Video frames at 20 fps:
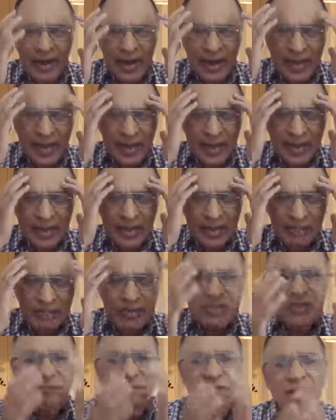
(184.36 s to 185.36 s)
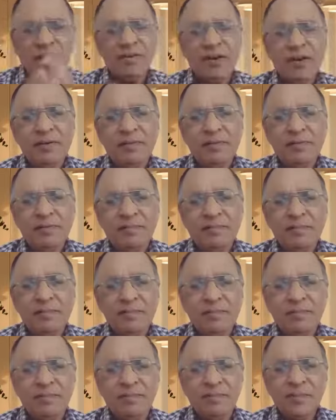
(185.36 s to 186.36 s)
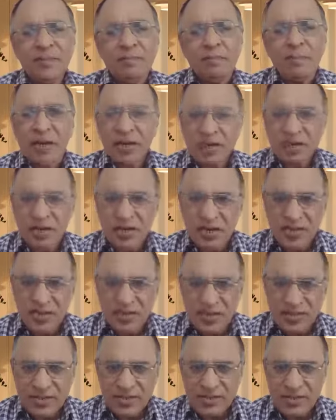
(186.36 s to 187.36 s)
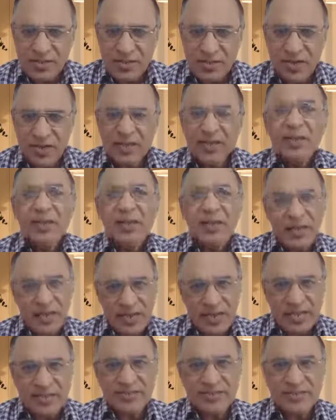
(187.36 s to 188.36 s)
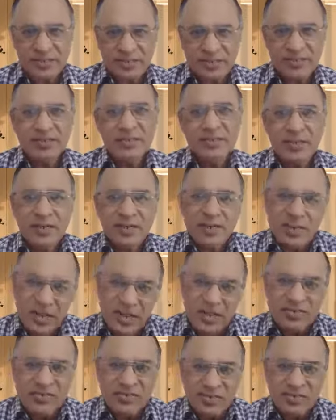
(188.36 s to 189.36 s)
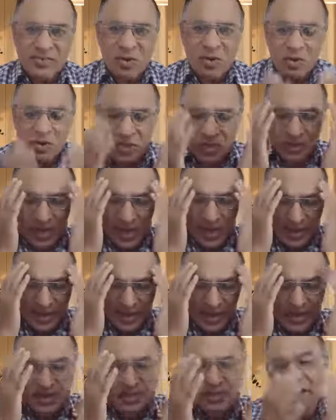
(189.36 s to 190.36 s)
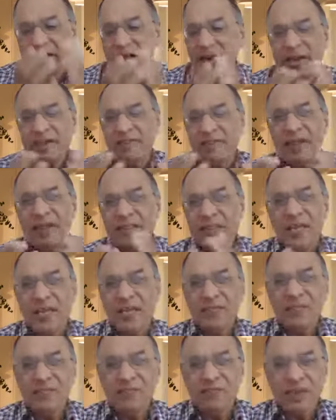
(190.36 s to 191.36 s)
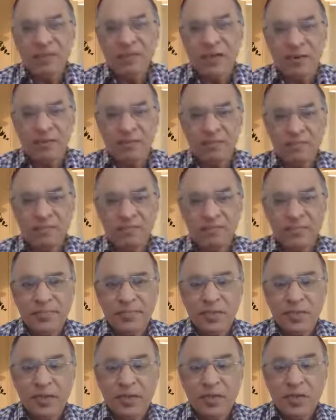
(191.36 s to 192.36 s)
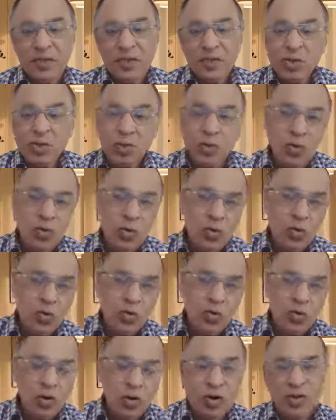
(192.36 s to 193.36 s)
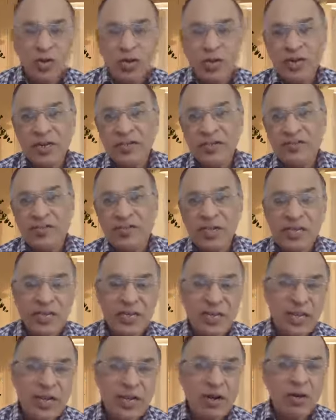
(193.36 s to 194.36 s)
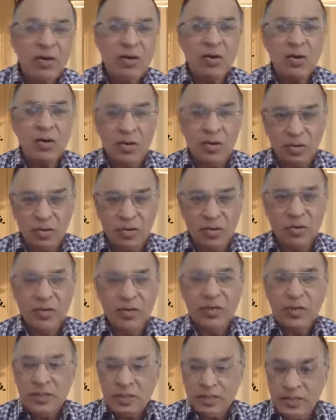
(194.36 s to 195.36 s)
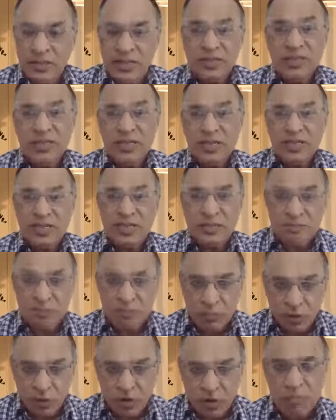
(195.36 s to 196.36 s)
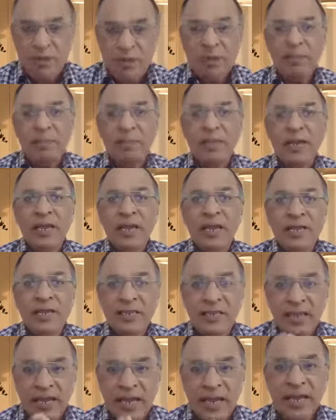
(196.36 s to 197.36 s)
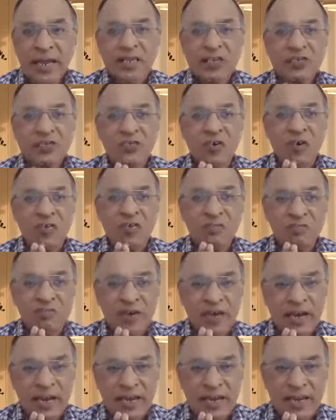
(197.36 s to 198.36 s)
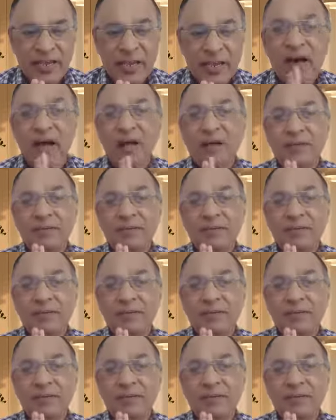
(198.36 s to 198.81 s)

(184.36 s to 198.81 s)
headache with the fever?" Patient is answering, "Yes, doctor, I get the headache when there is a fever." So doctor is thinking, "Oh, this is probably the case of malaria."